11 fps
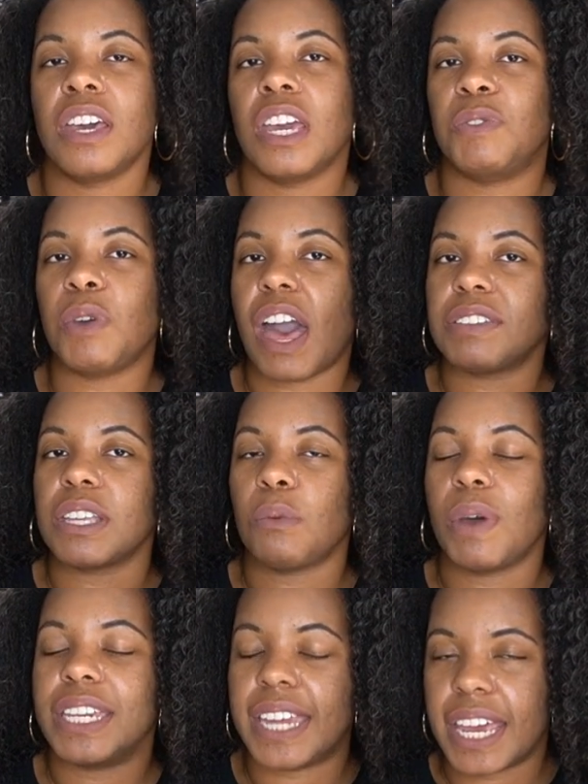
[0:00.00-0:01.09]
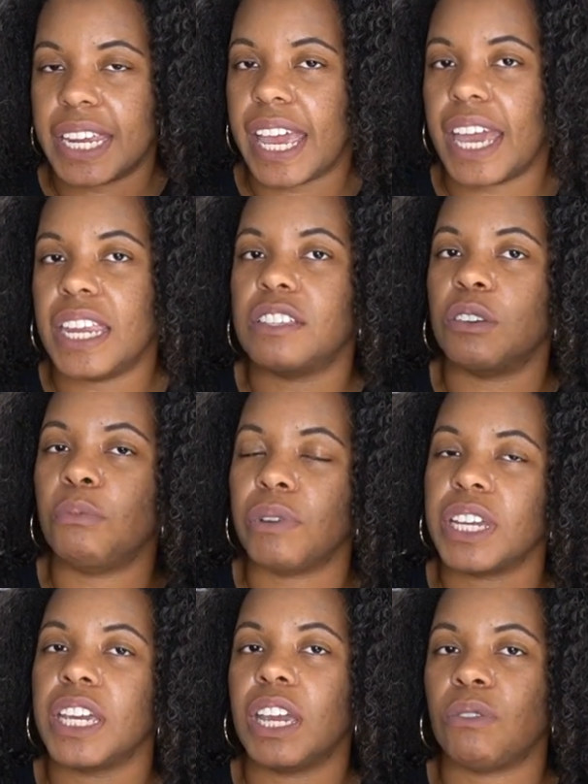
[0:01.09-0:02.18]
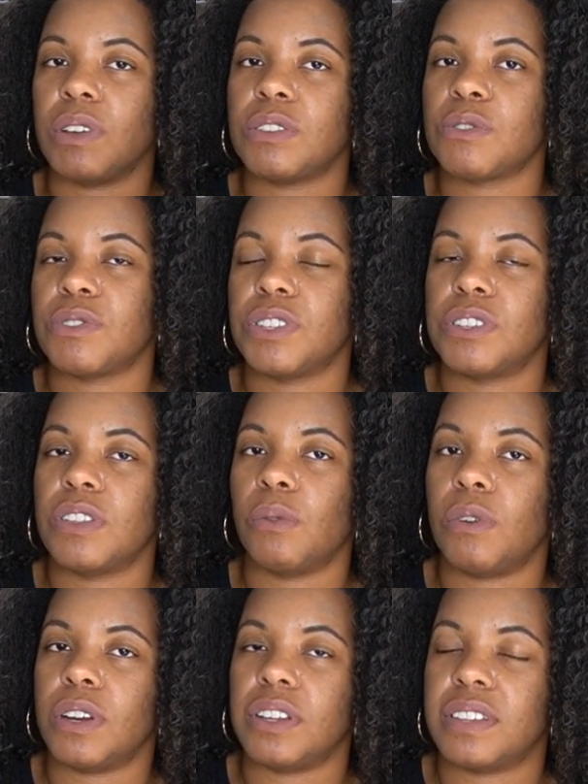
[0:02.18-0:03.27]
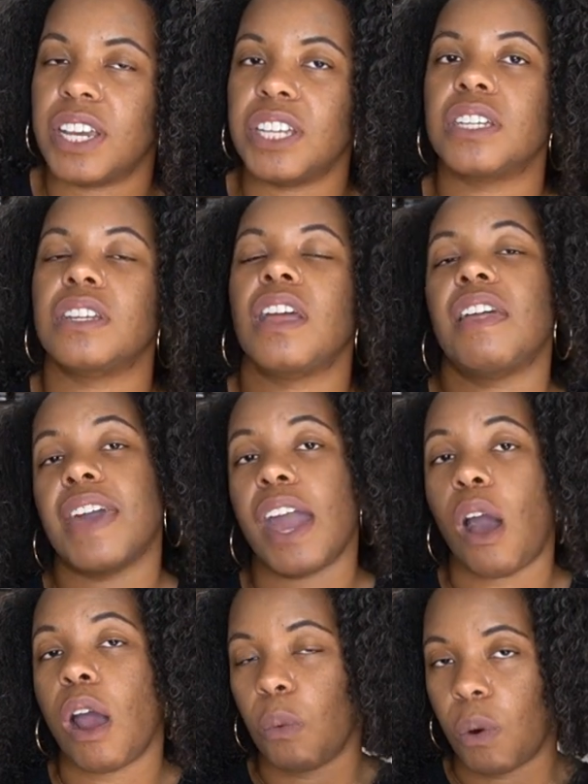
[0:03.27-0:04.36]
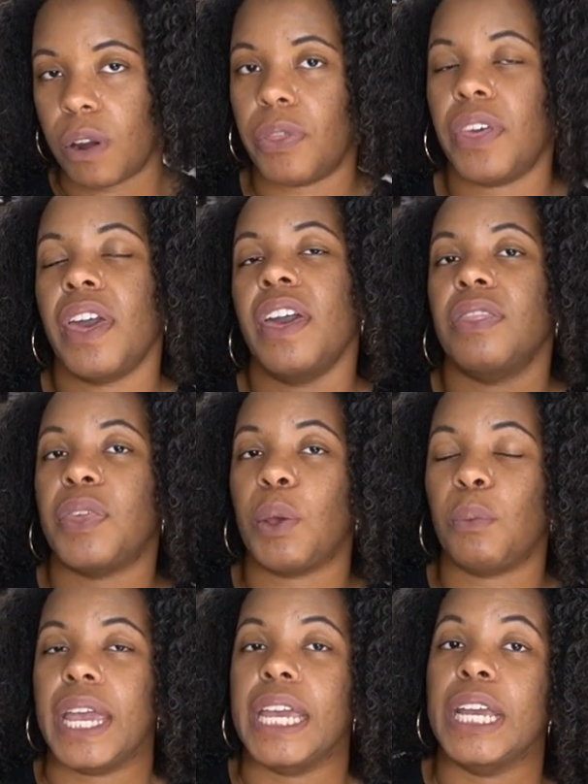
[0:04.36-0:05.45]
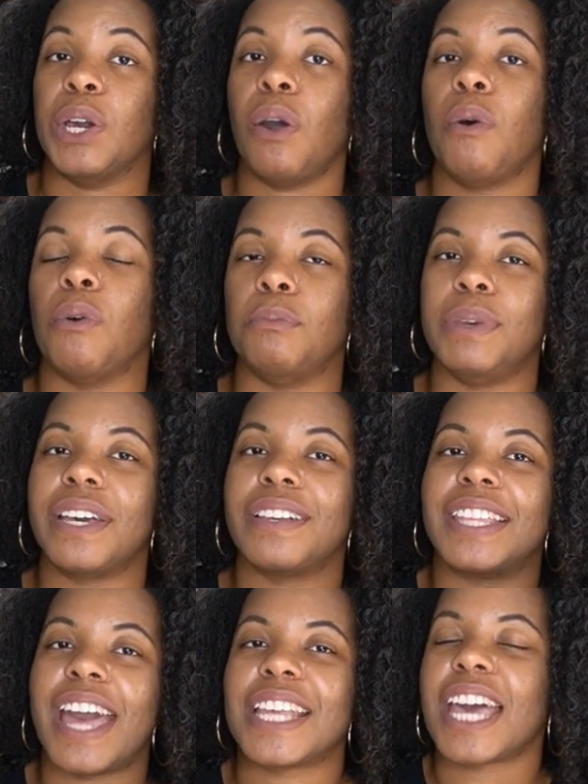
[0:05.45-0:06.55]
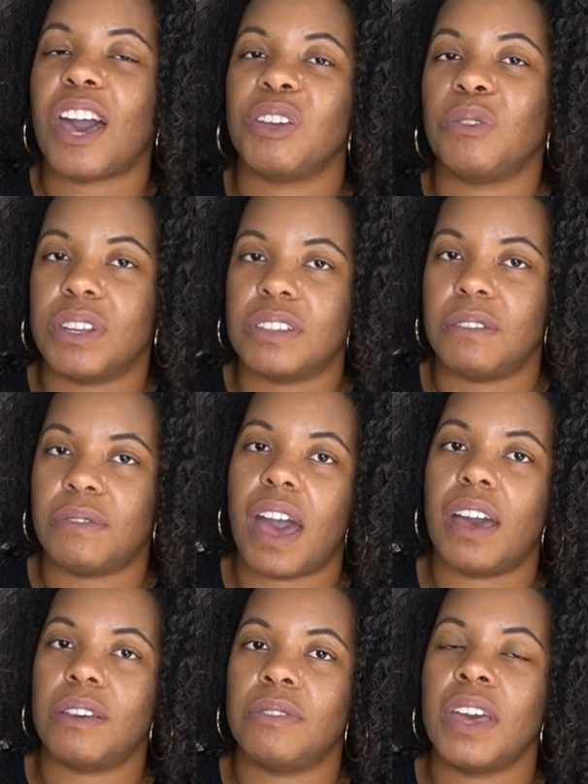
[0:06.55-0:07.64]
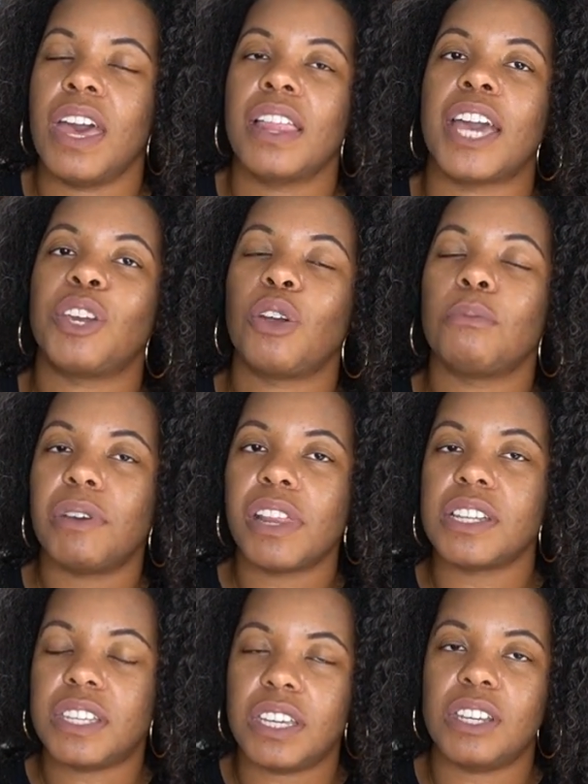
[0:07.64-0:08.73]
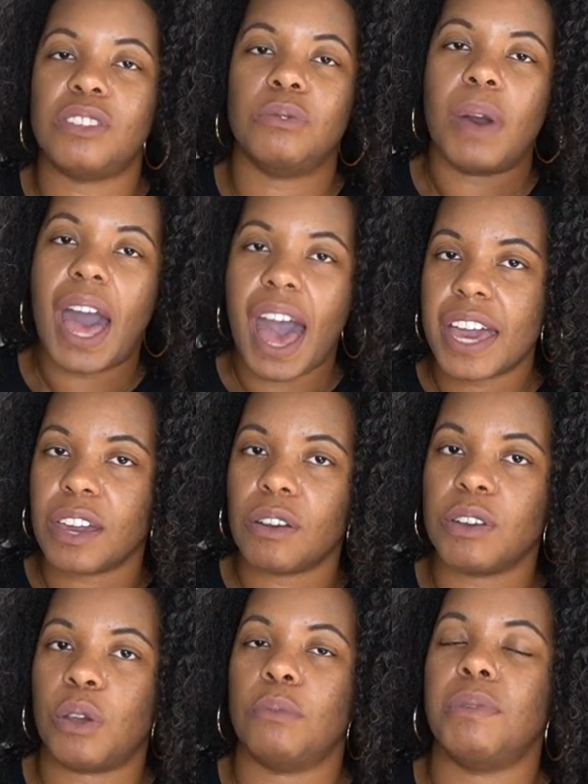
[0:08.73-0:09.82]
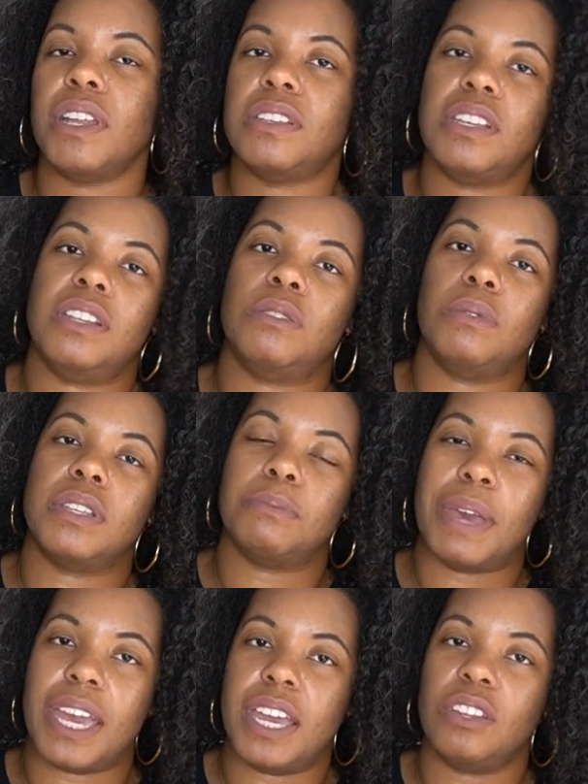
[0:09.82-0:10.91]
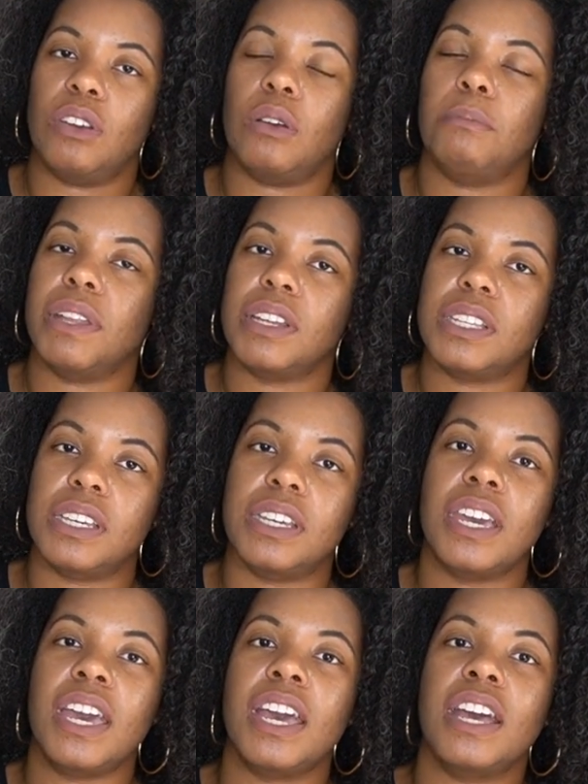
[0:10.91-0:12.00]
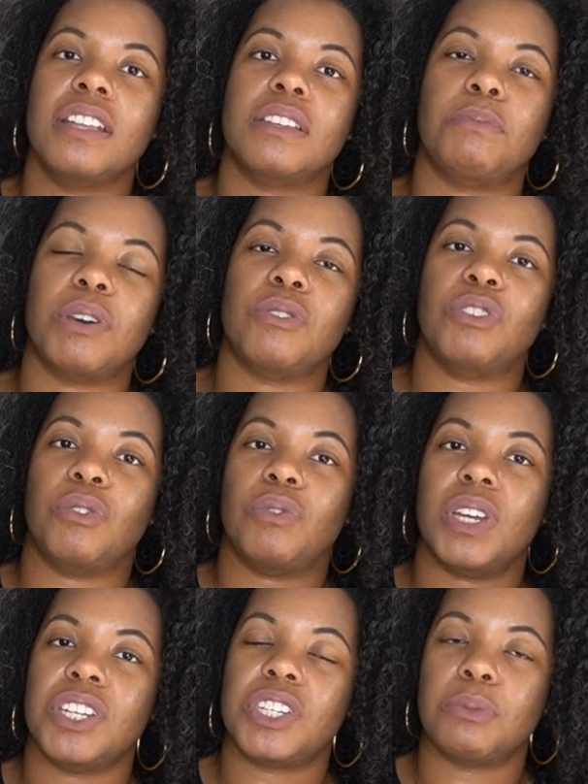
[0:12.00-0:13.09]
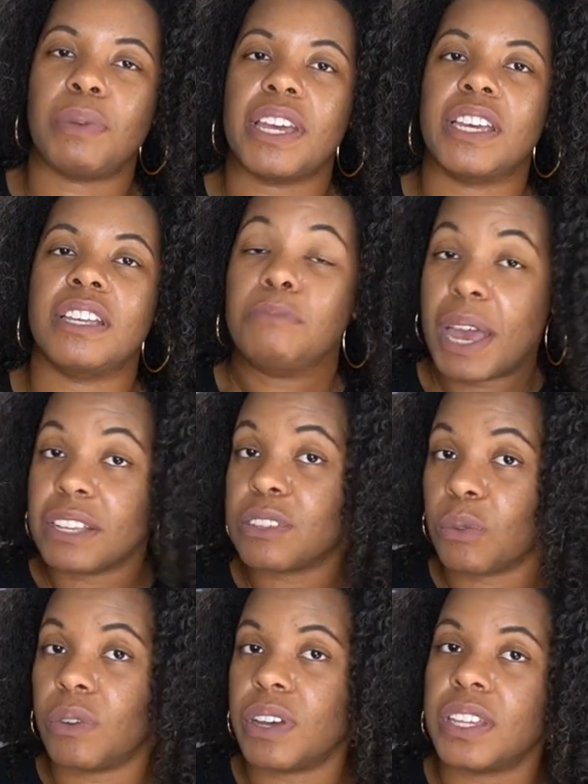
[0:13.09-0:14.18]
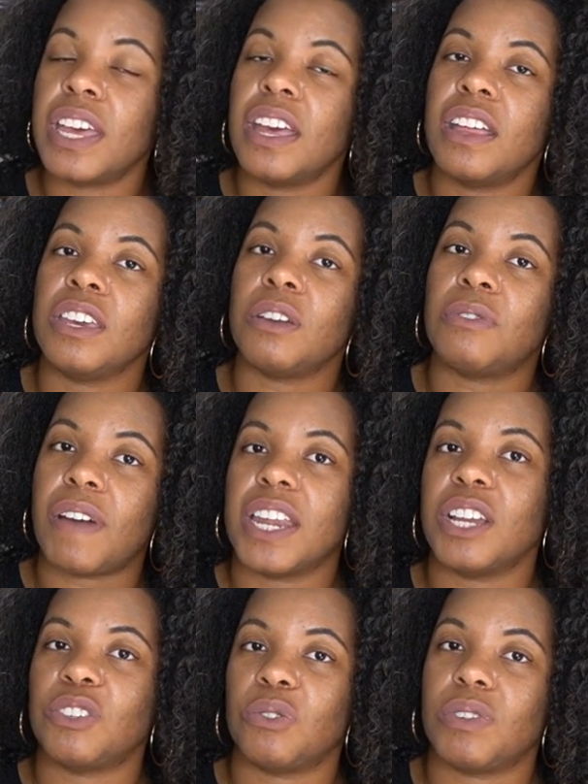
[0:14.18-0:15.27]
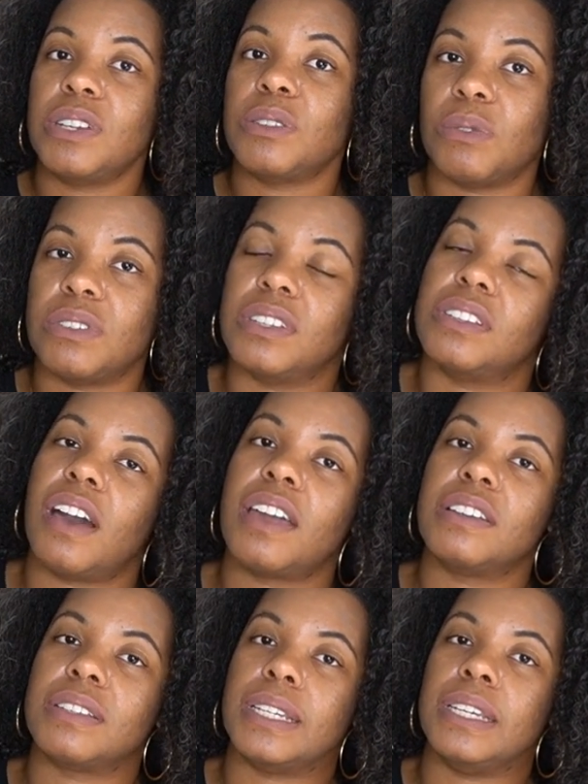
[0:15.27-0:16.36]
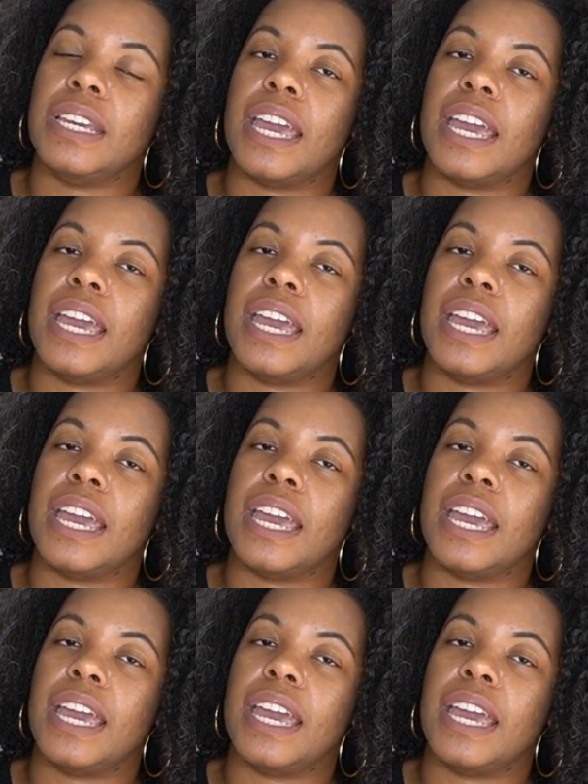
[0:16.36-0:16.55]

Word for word: If you have someone dedicated to bringing in resources to the organization, they are worth their weight in gold because that's how you're going to survive. Like your ability to hire, your ability to expand, your ability to build your reach is based on your financial resources, honestly.